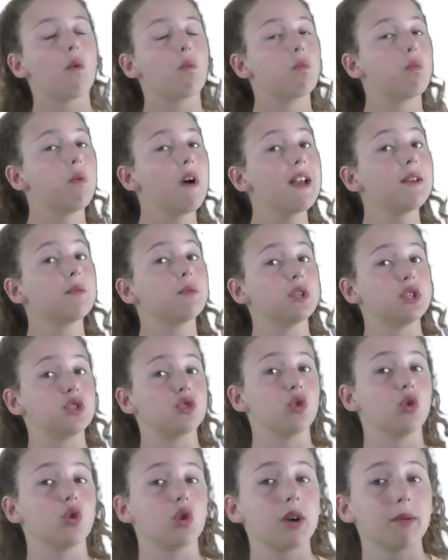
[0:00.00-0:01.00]
When we
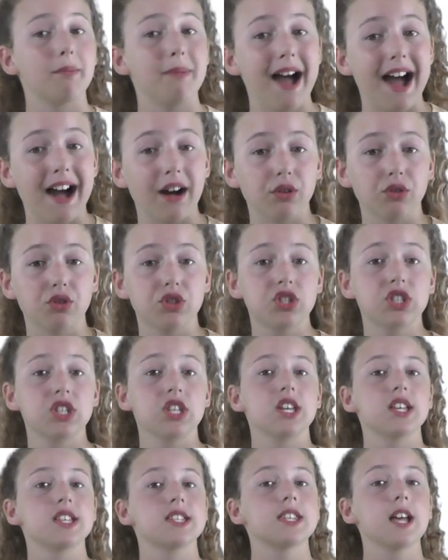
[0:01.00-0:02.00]
talk about
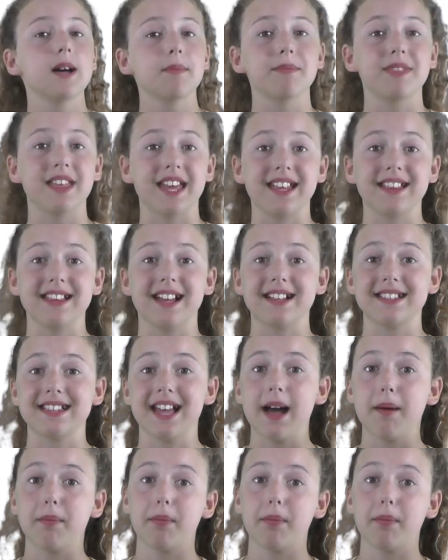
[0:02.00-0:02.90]
something that